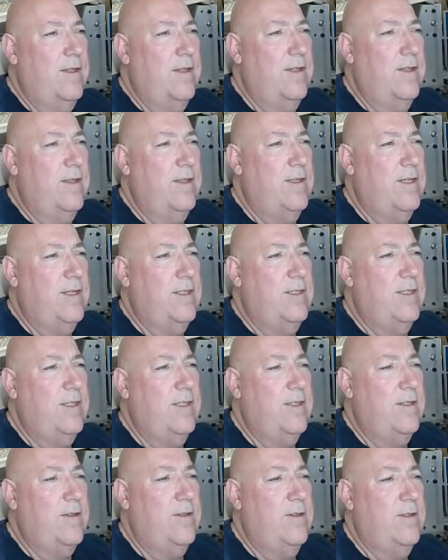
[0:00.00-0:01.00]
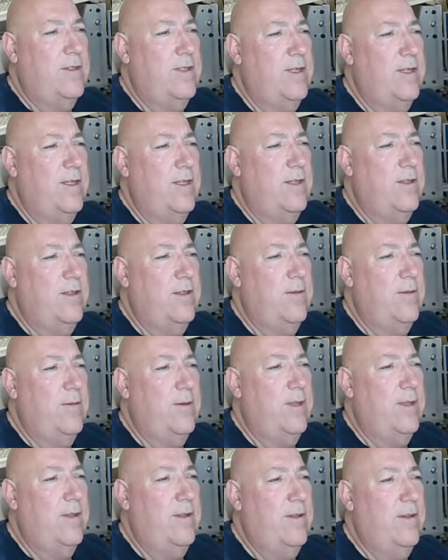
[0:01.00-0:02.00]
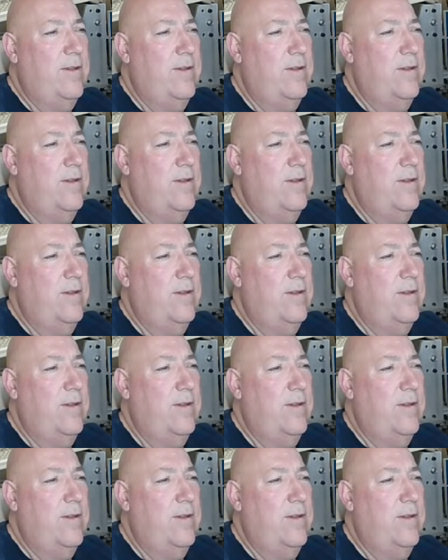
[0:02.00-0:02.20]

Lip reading: Settings content HTML.